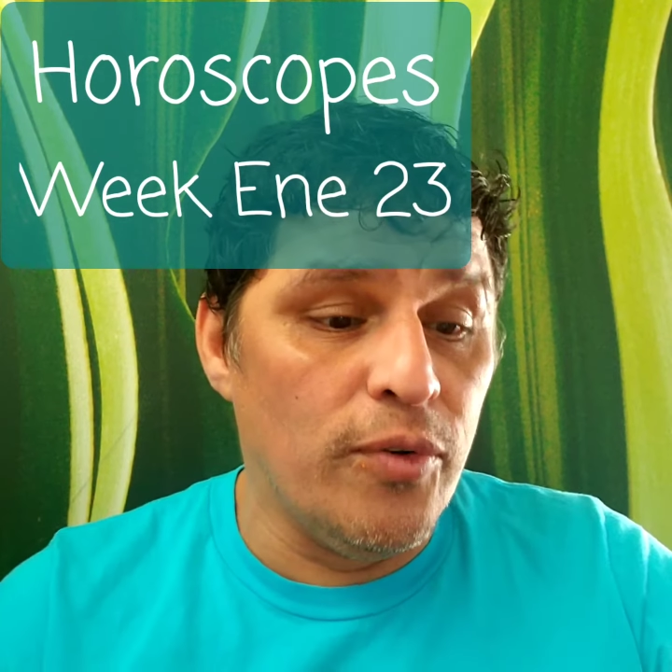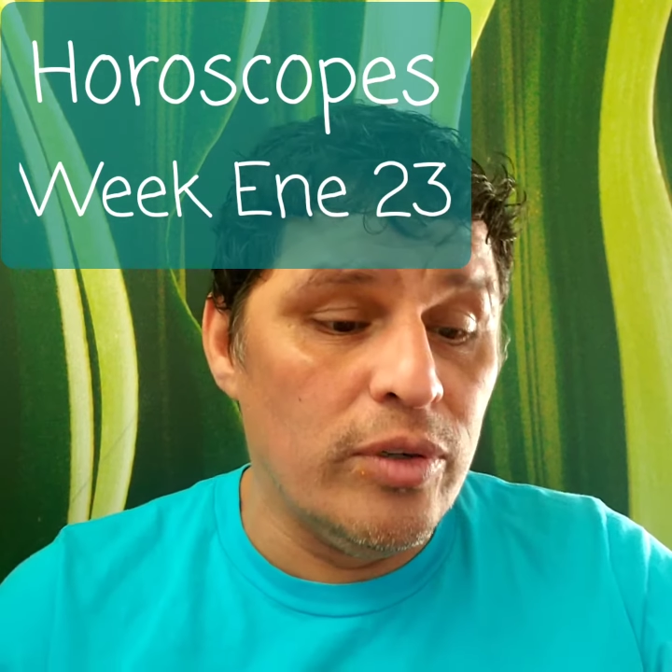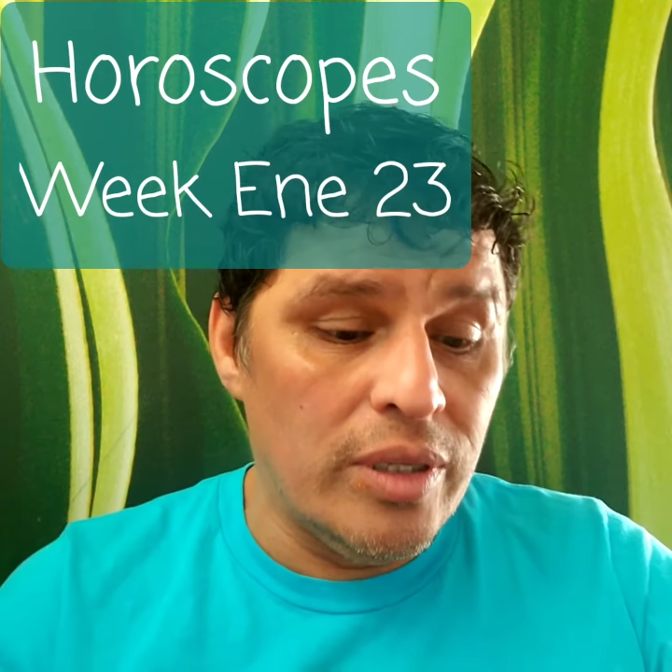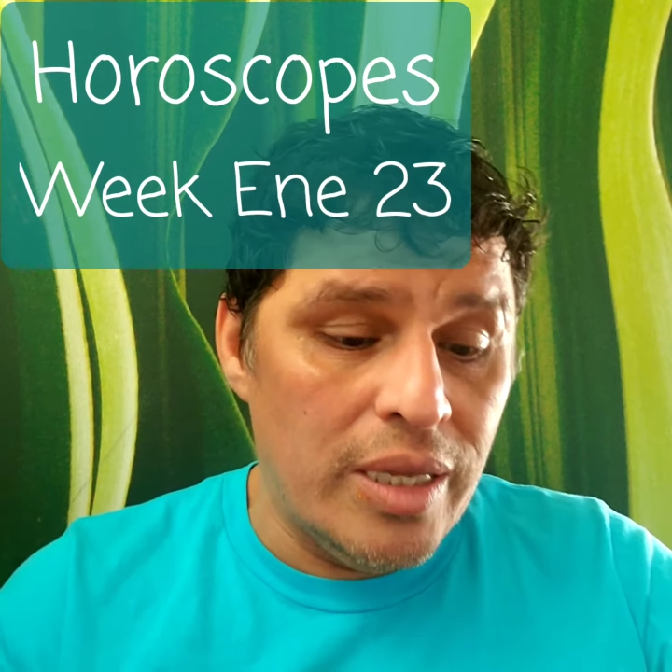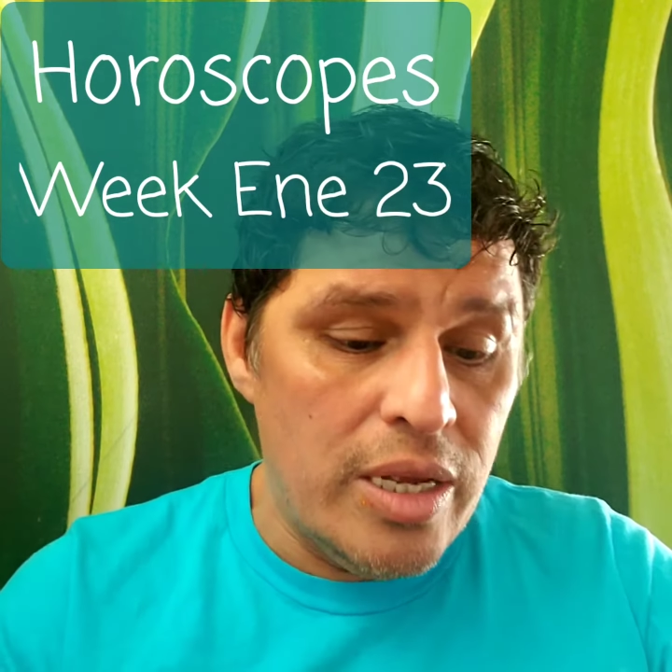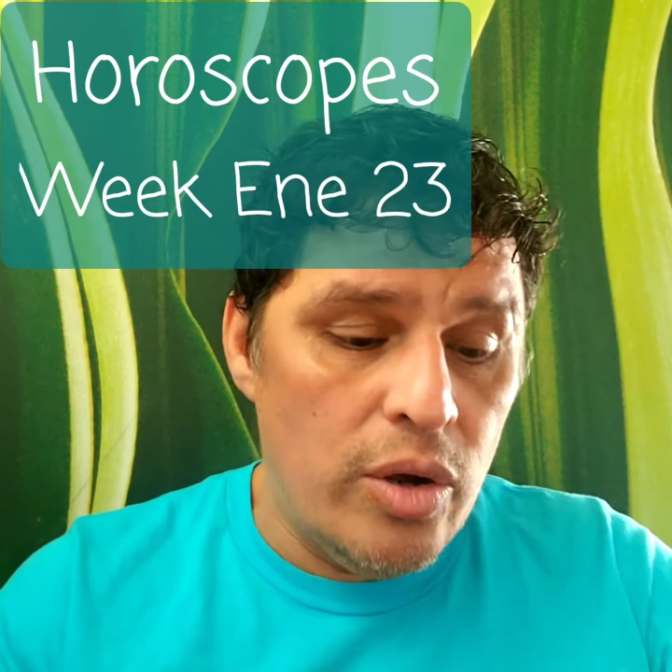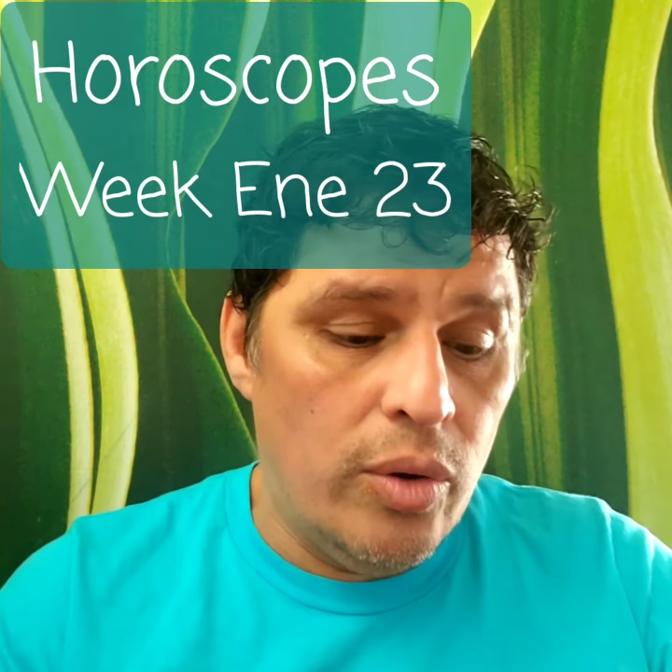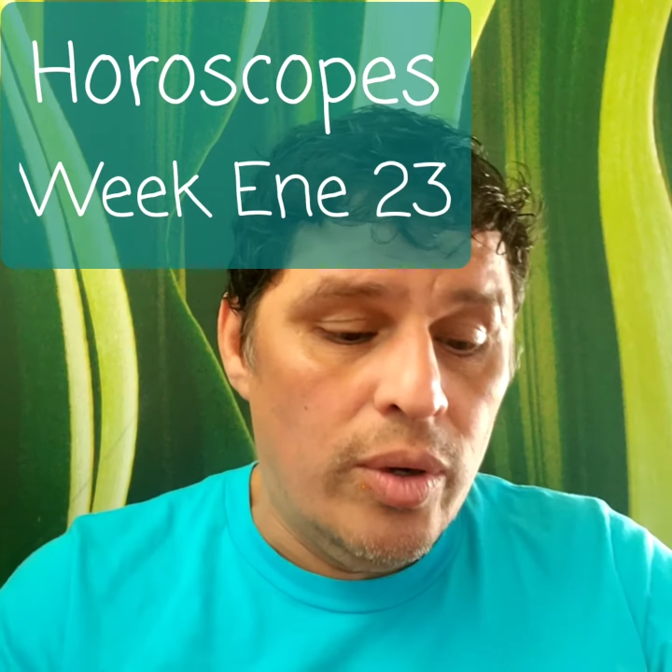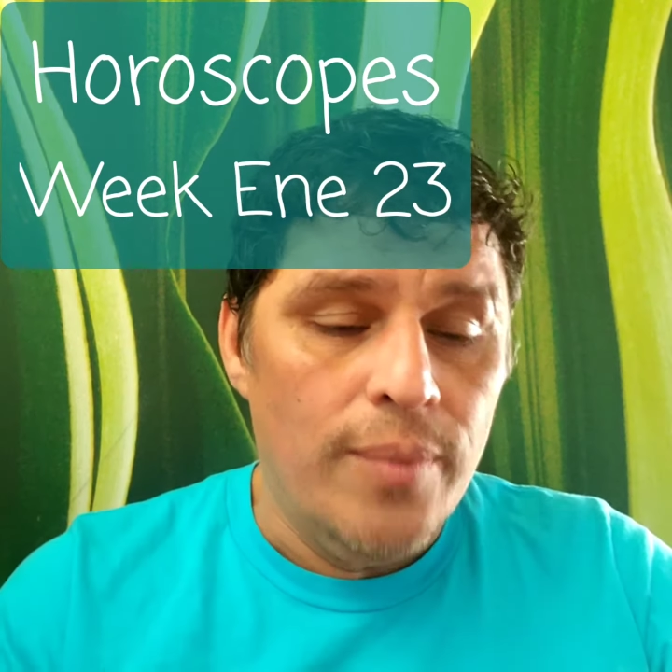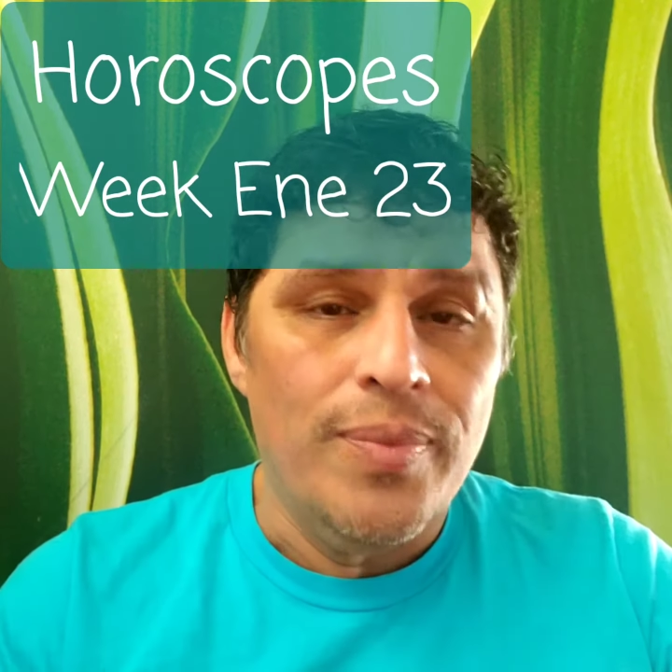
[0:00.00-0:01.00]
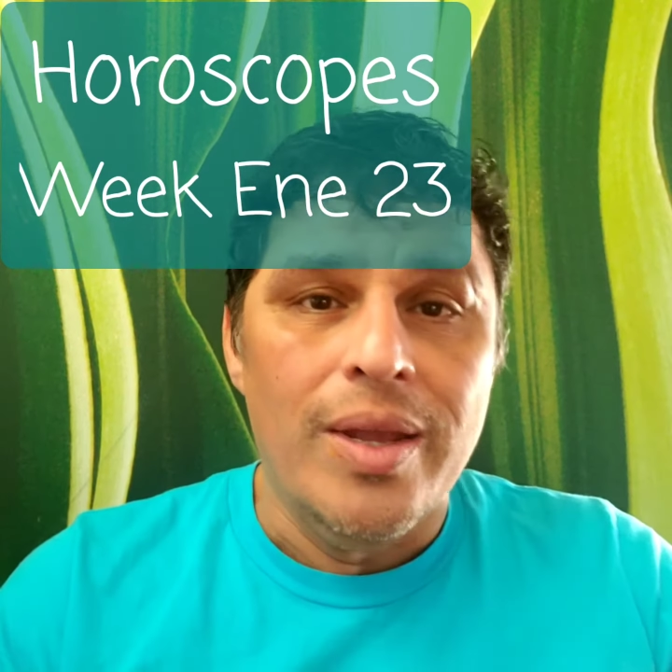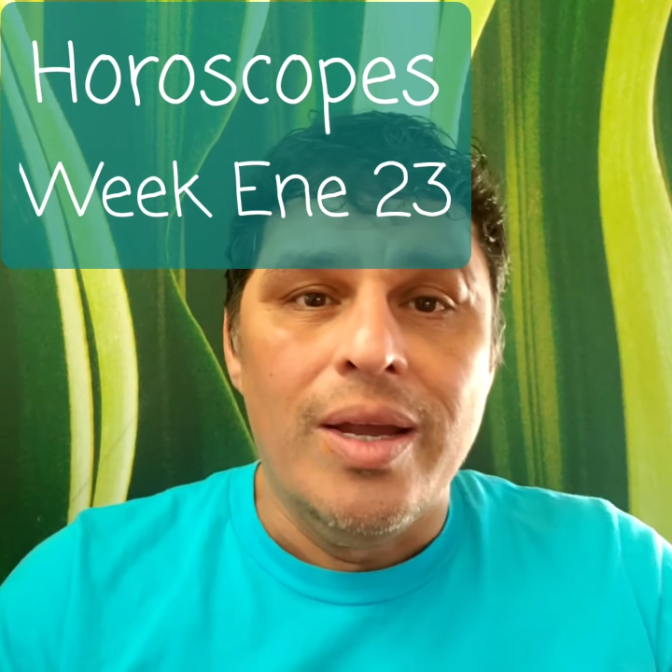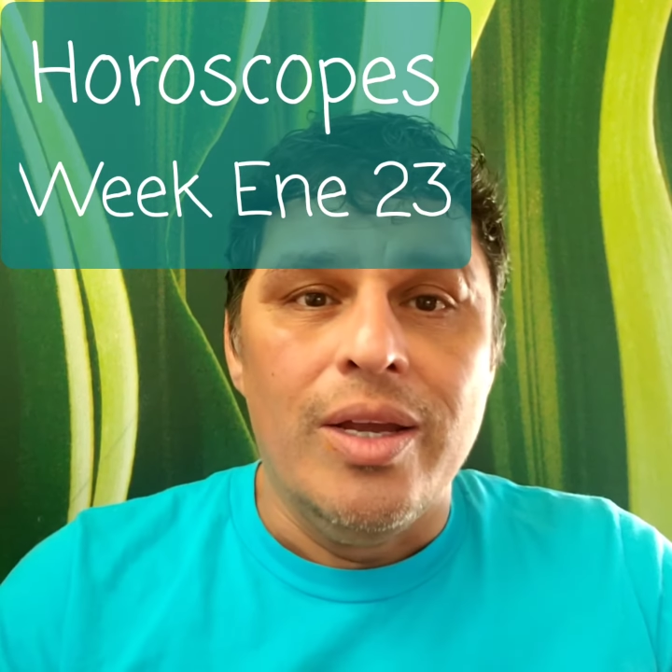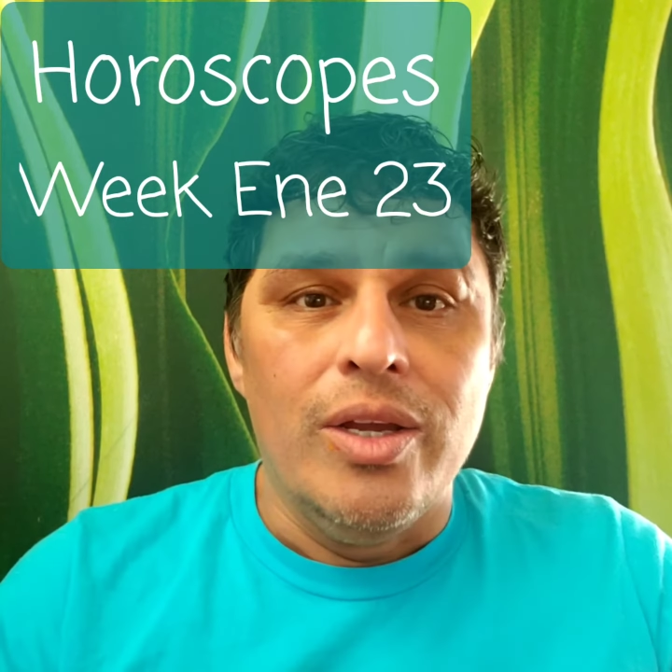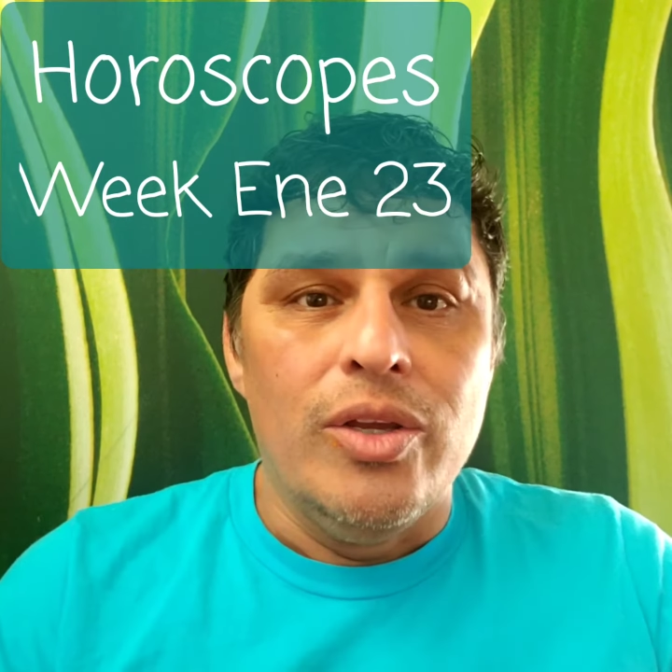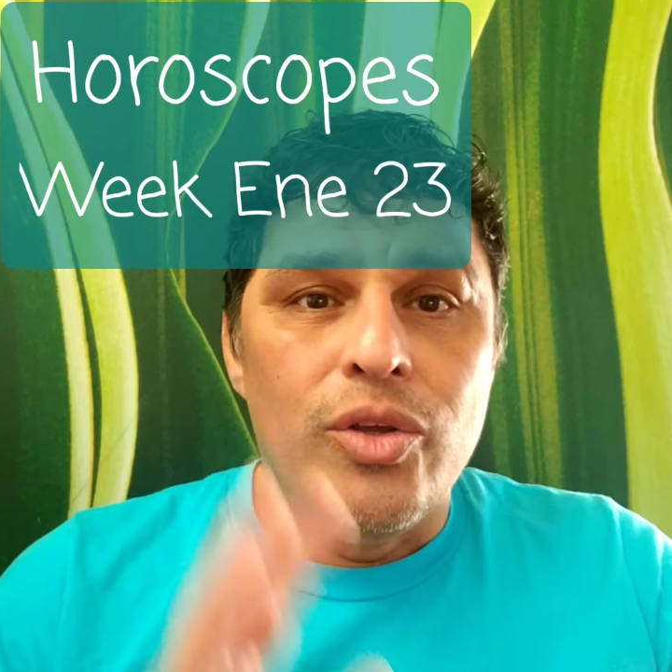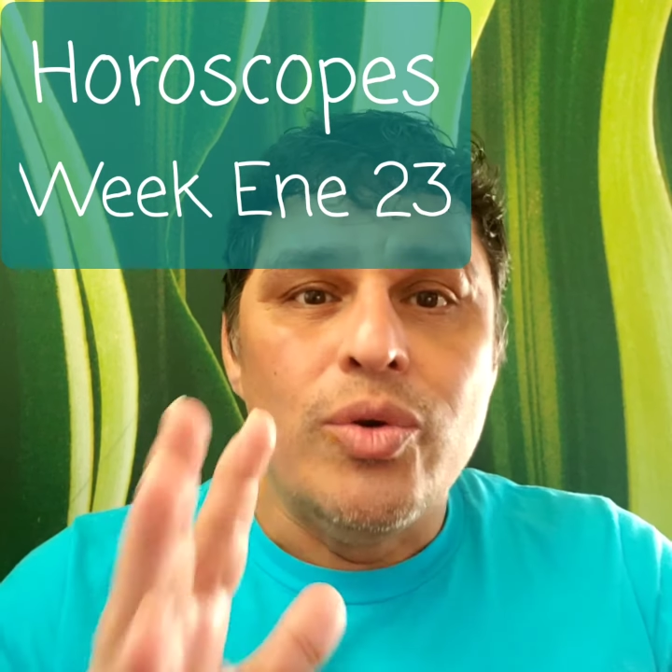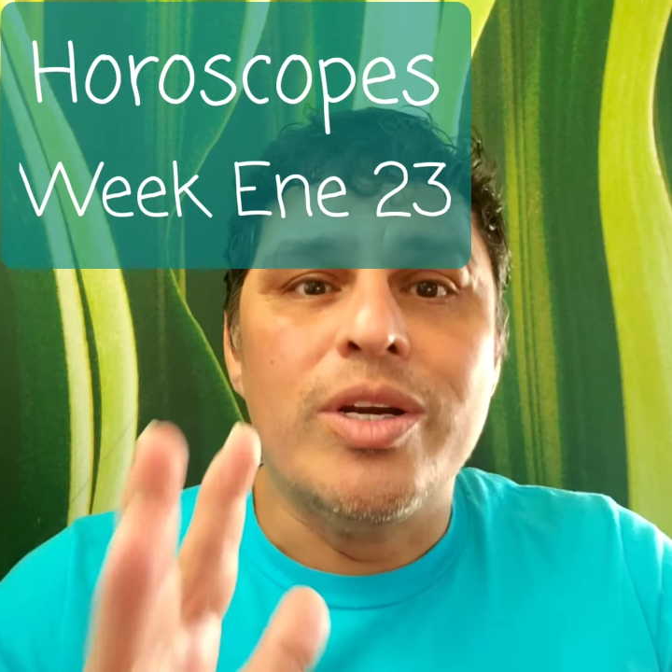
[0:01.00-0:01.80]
For Leo, you